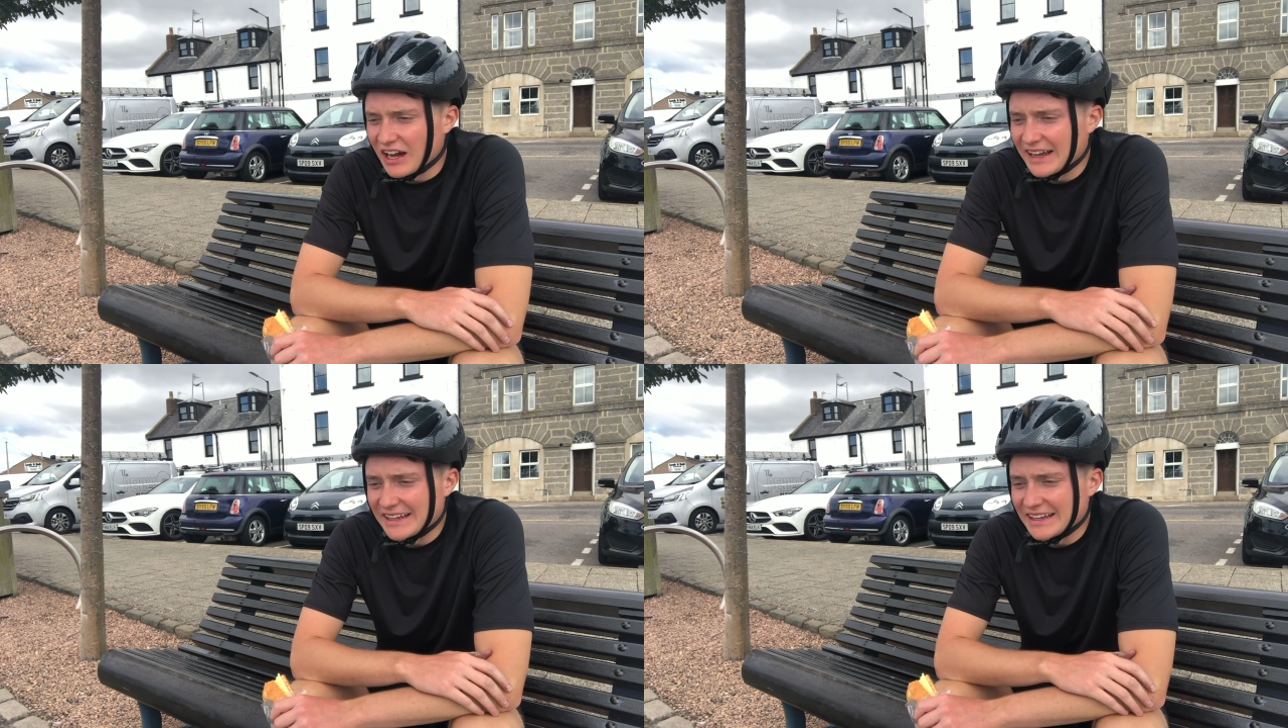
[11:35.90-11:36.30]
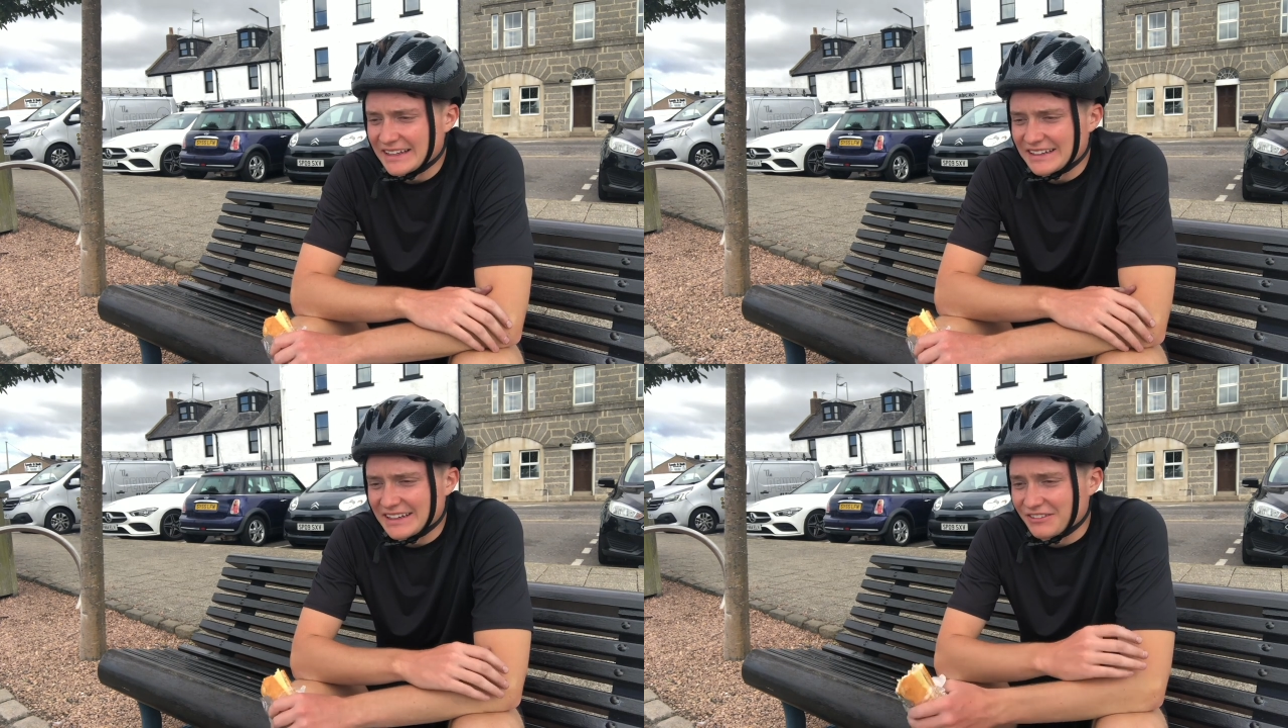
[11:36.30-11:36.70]

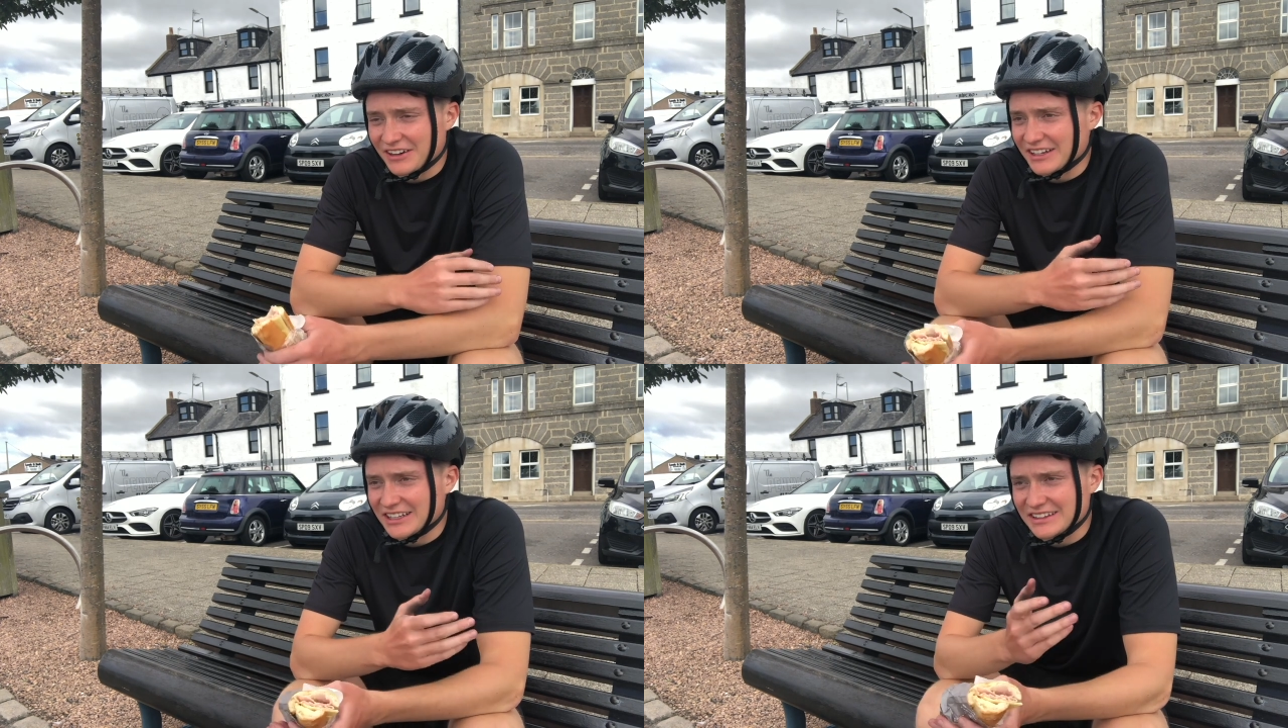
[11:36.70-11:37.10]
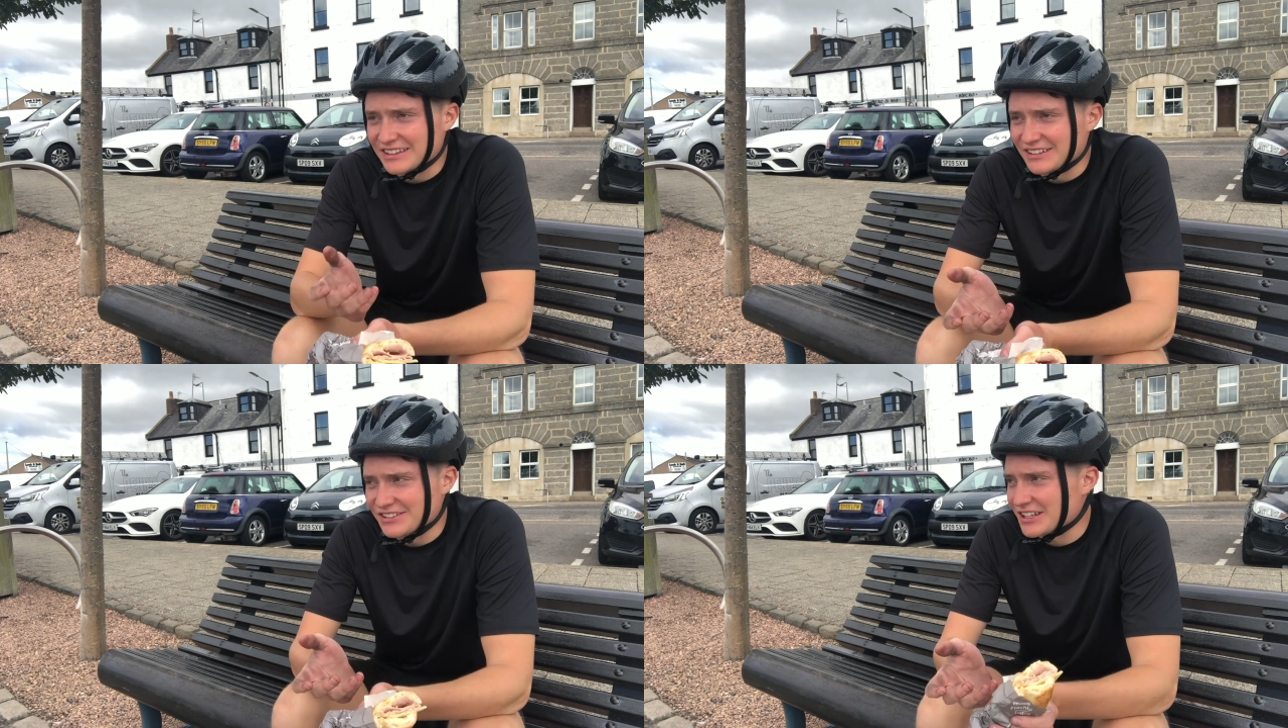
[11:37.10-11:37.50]
And I've got to
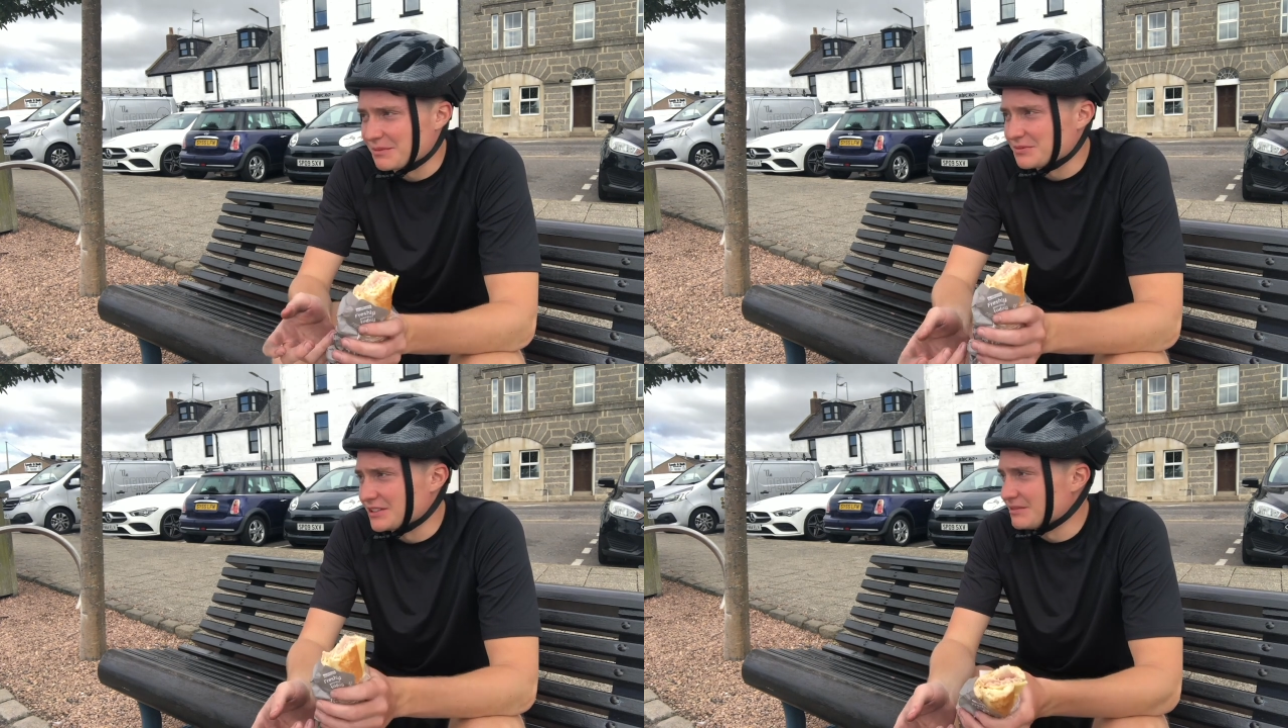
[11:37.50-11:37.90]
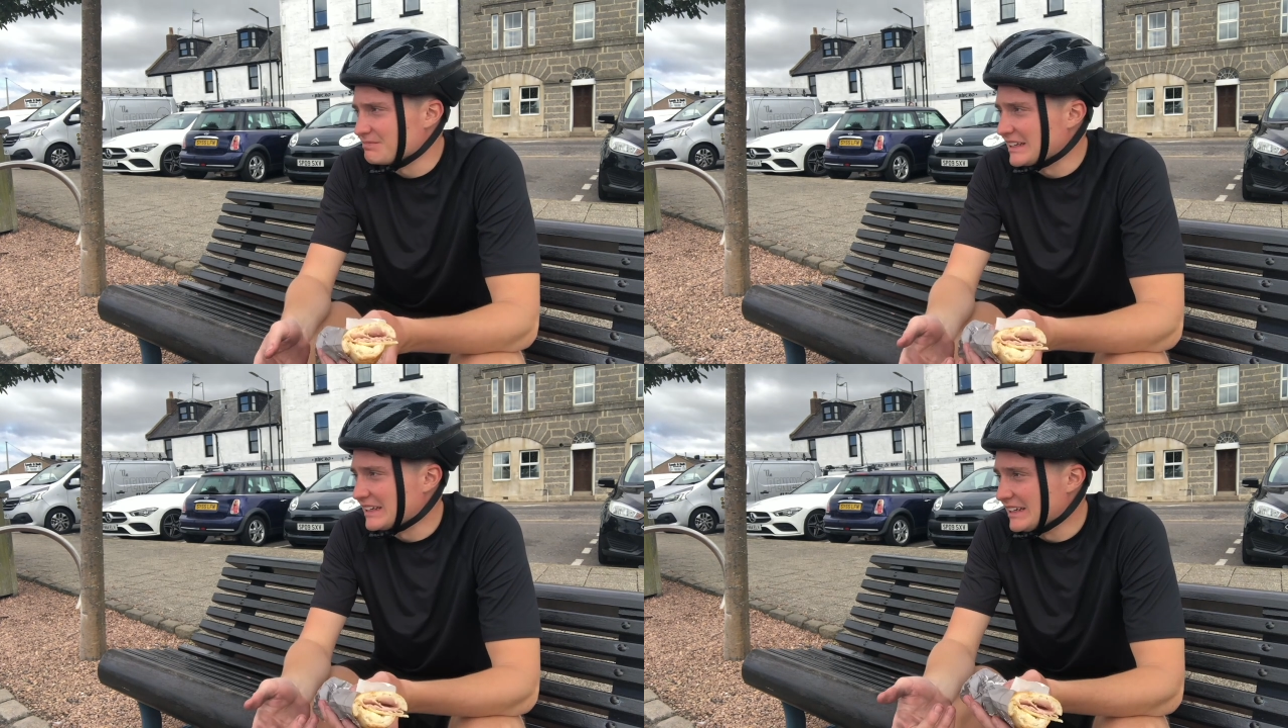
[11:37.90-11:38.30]
you know, stop to
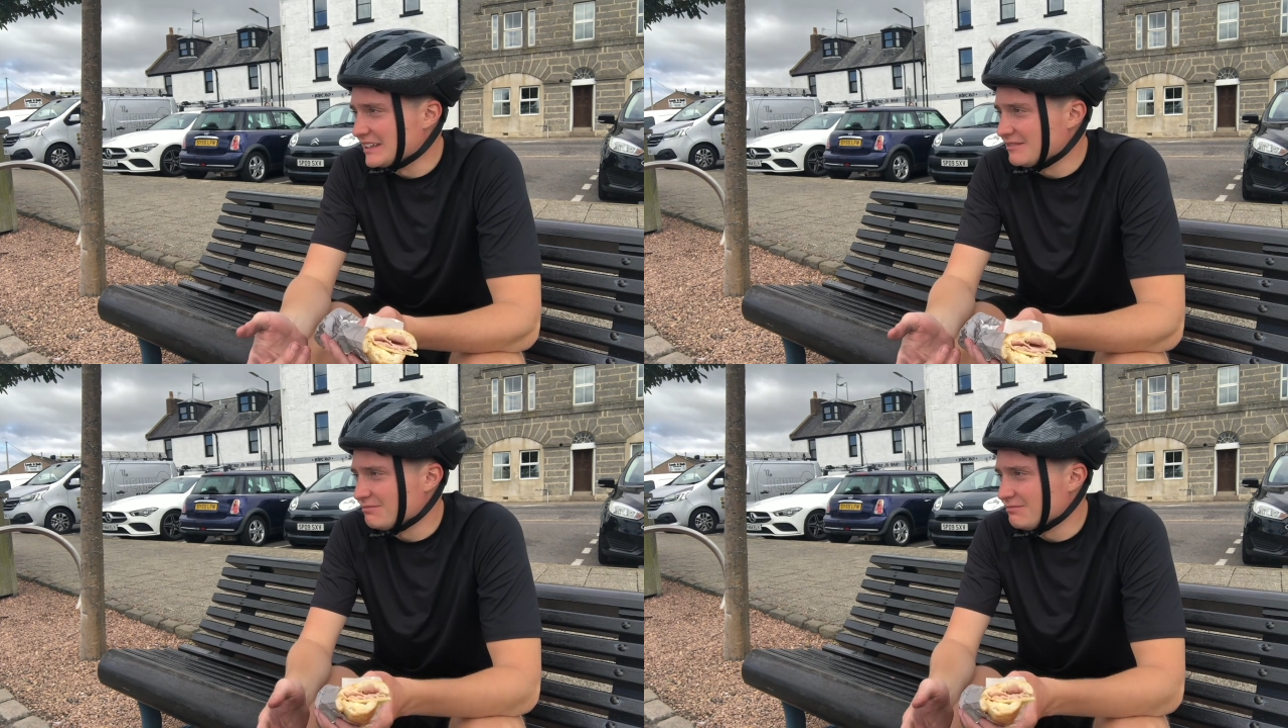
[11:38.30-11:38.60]
eat.